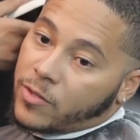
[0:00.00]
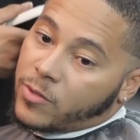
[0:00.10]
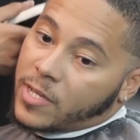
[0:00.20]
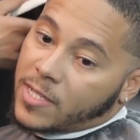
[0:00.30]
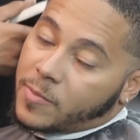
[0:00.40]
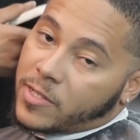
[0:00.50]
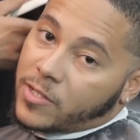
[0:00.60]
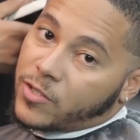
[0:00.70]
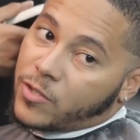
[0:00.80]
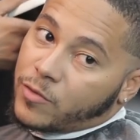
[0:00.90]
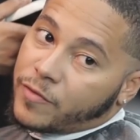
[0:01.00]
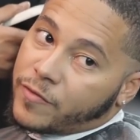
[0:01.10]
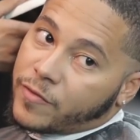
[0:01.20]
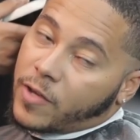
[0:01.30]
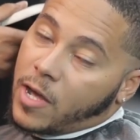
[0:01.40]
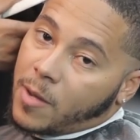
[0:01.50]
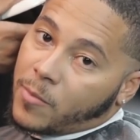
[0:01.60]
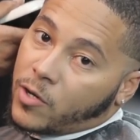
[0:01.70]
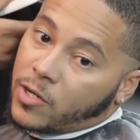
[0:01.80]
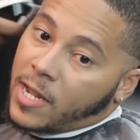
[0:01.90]
of the UK's biggest youth
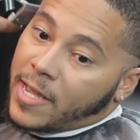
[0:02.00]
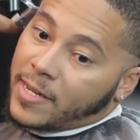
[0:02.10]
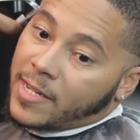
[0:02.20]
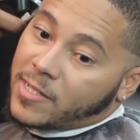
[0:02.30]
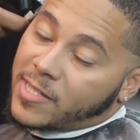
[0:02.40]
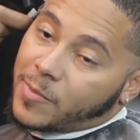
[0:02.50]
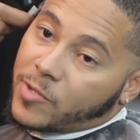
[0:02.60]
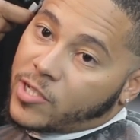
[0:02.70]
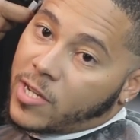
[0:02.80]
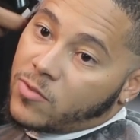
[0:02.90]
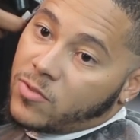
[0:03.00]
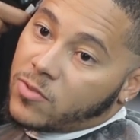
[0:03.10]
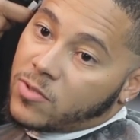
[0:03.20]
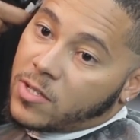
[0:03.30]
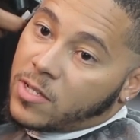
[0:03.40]
online entertainment channels.